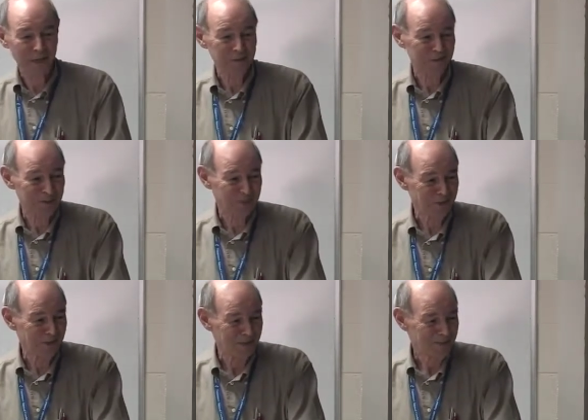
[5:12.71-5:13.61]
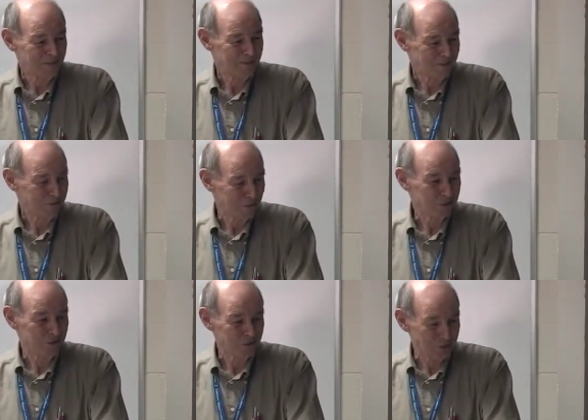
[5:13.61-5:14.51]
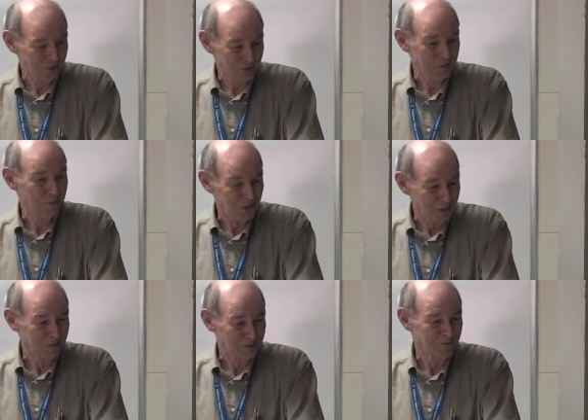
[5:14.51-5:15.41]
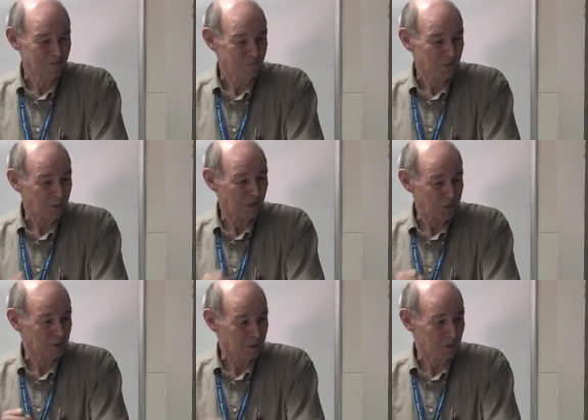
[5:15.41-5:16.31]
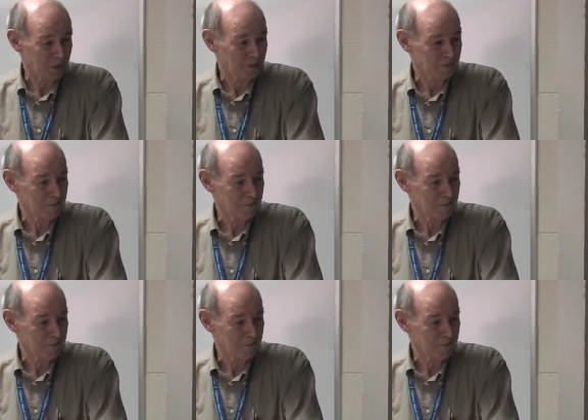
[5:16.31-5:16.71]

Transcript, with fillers: ought to, as Christians in mission, be wrestling with it